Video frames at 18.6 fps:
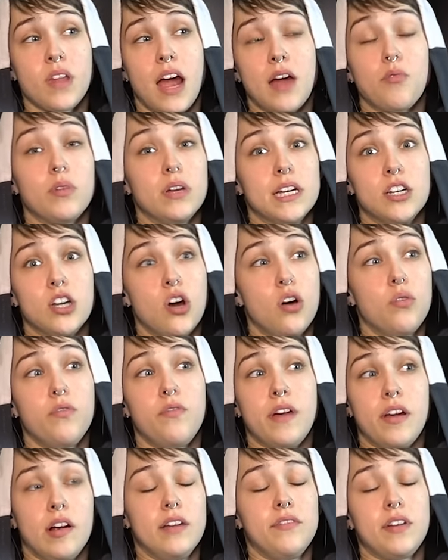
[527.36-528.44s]
I really know
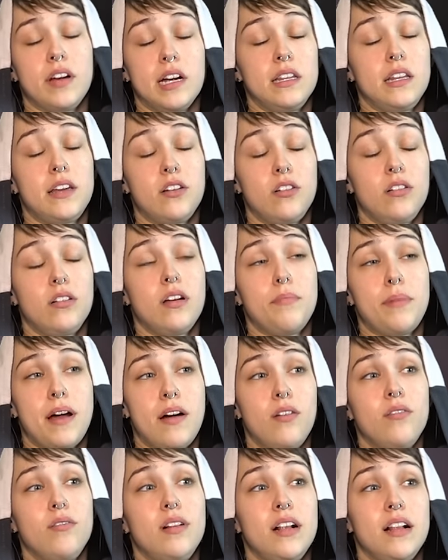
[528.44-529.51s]
very, very little
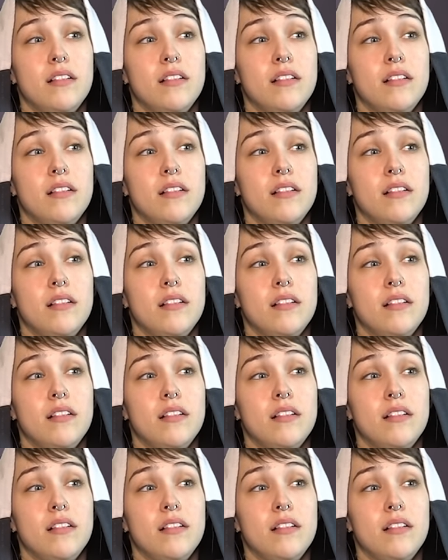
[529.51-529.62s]
about